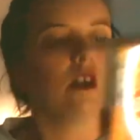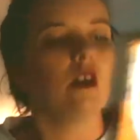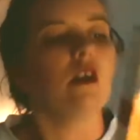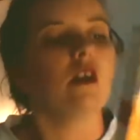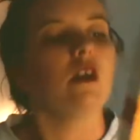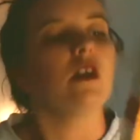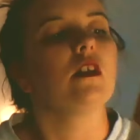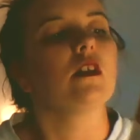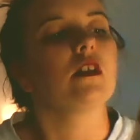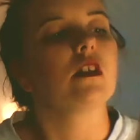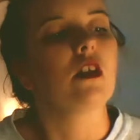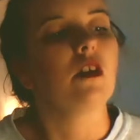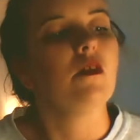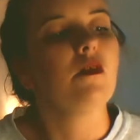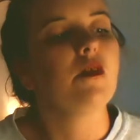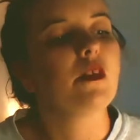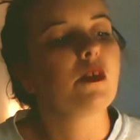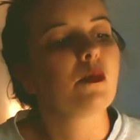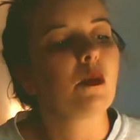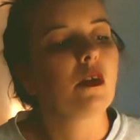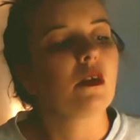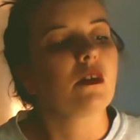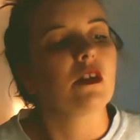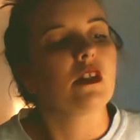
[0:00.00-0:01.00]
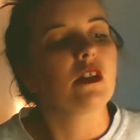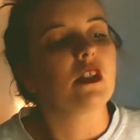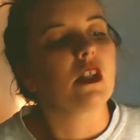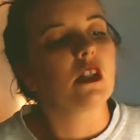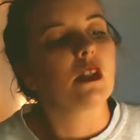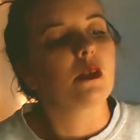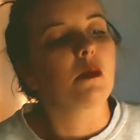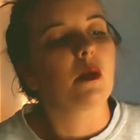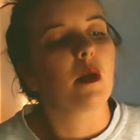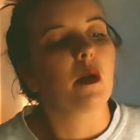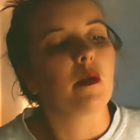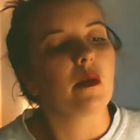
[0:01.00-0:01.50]
Sophie's World is set
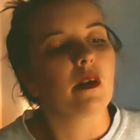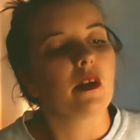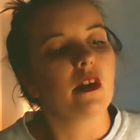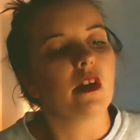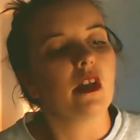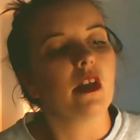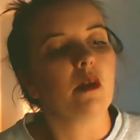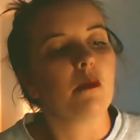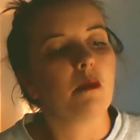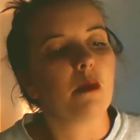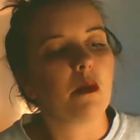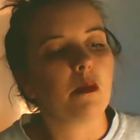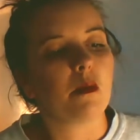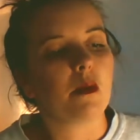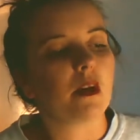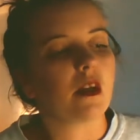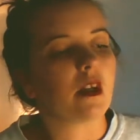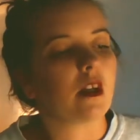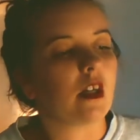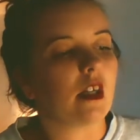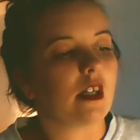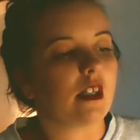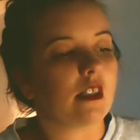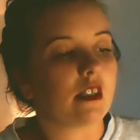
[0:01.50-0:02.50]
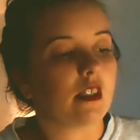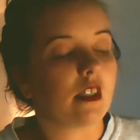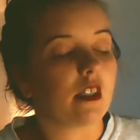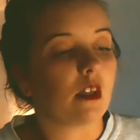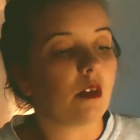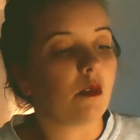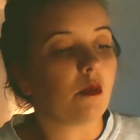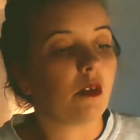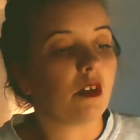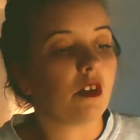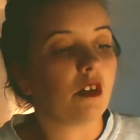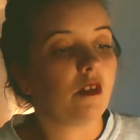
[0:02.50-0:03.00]
to become a unique popular classic, a
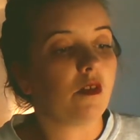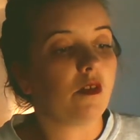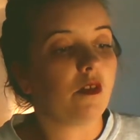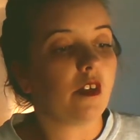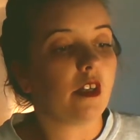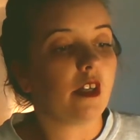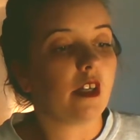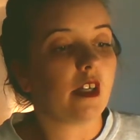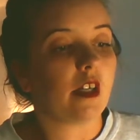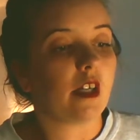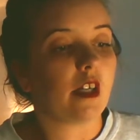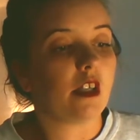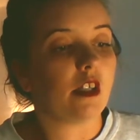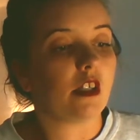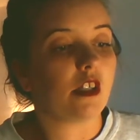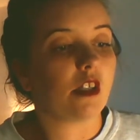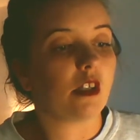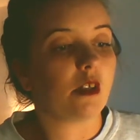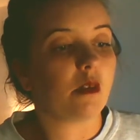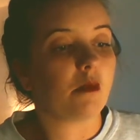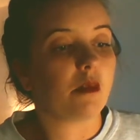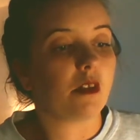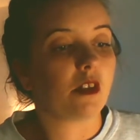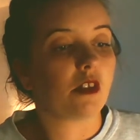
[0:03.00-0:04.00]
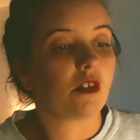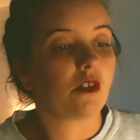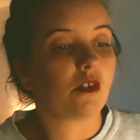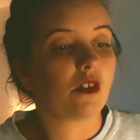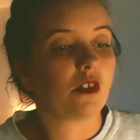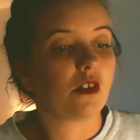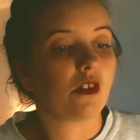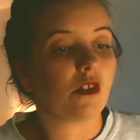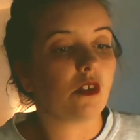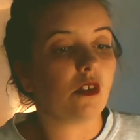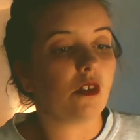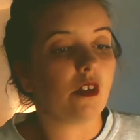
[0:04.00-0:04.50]
wonderfully engaging mystery
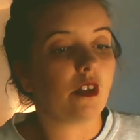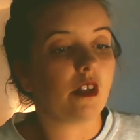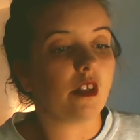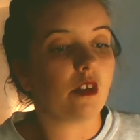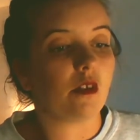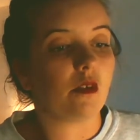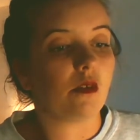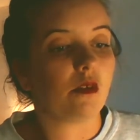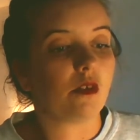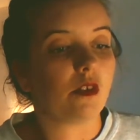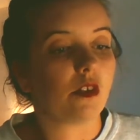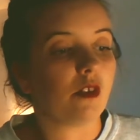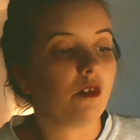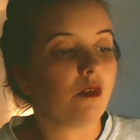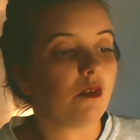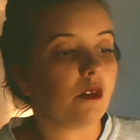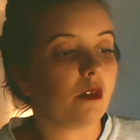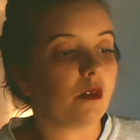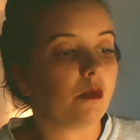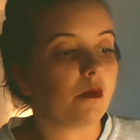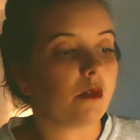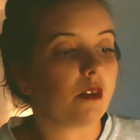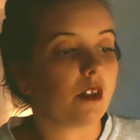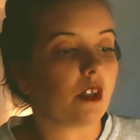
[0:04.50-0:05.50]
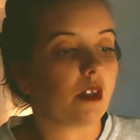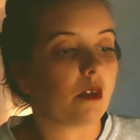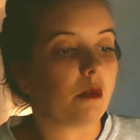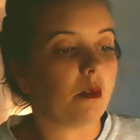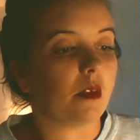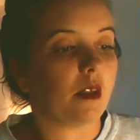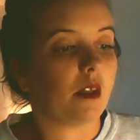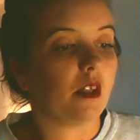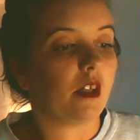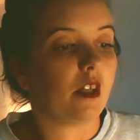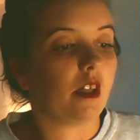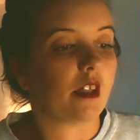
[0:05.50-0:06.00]
story that also forms a
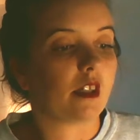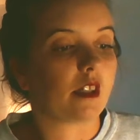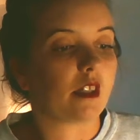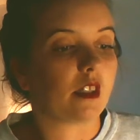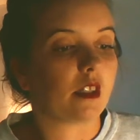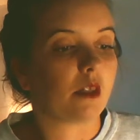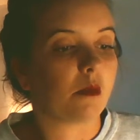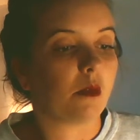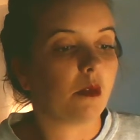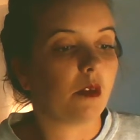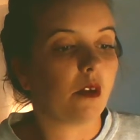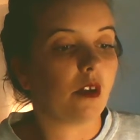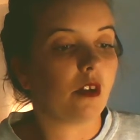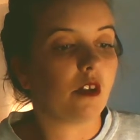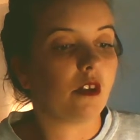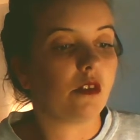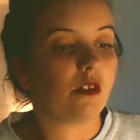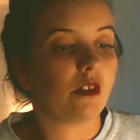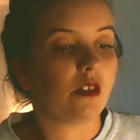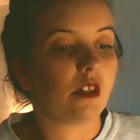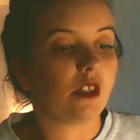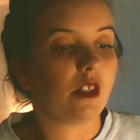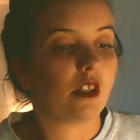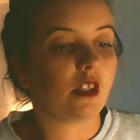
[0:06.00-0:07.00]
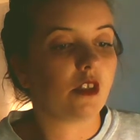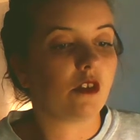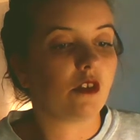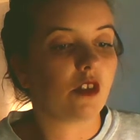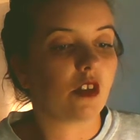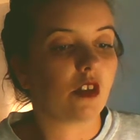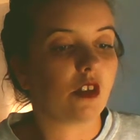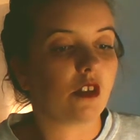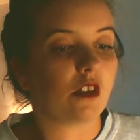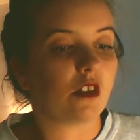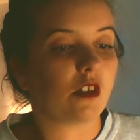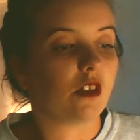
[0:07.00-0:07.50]
completely accessible and lucid
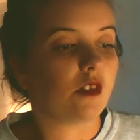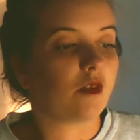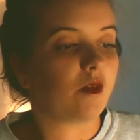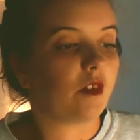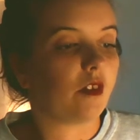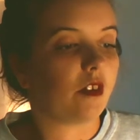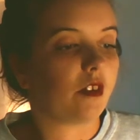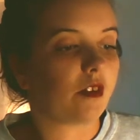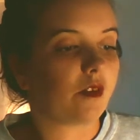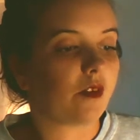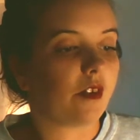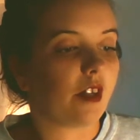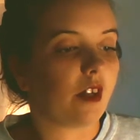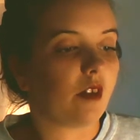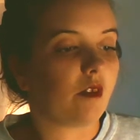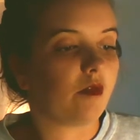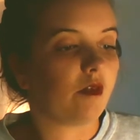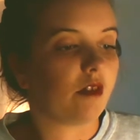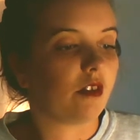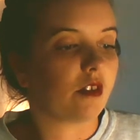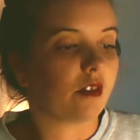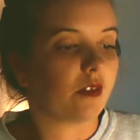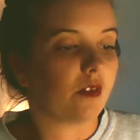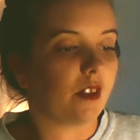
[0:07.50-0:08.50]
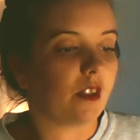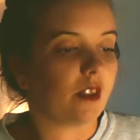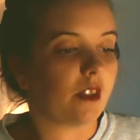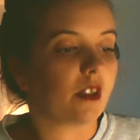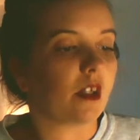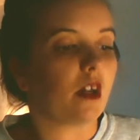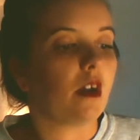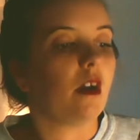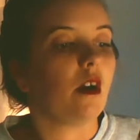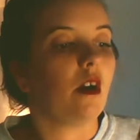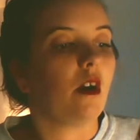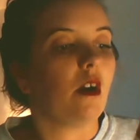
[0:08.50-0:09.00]
introduction to philosophy and philosophers'
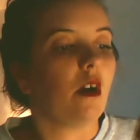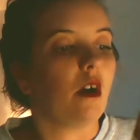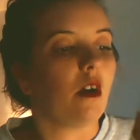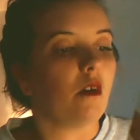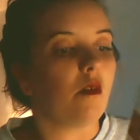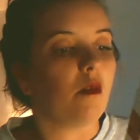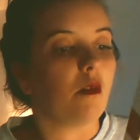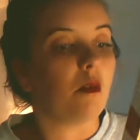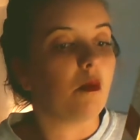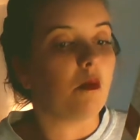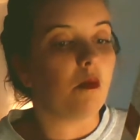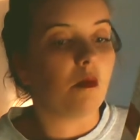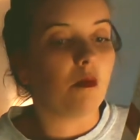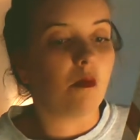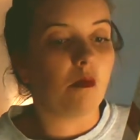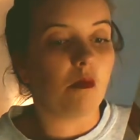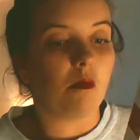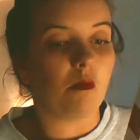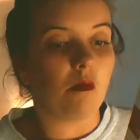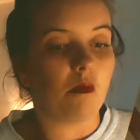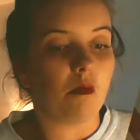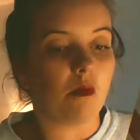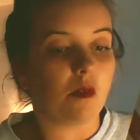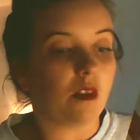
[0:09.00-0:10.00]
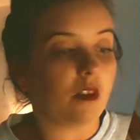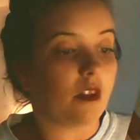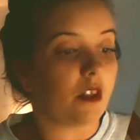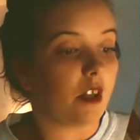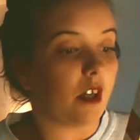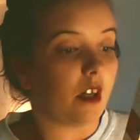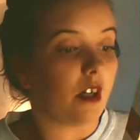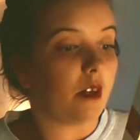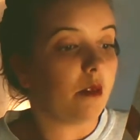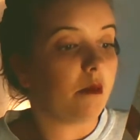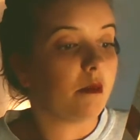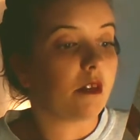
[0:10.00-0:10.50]

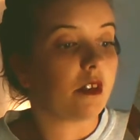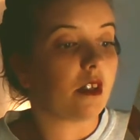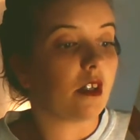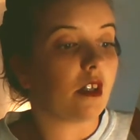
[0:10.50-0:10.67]
times.